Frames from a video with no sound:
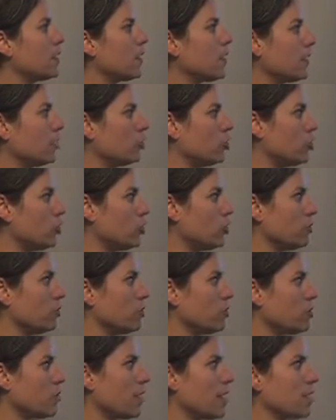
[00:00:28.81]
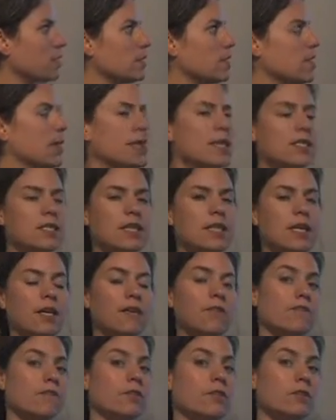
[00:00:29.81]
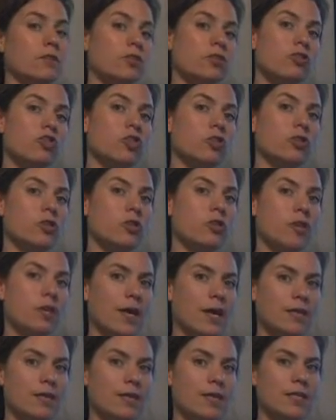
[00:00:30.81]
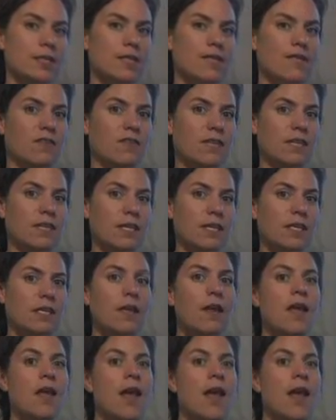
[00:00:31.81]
in June 2018 versus June 2017.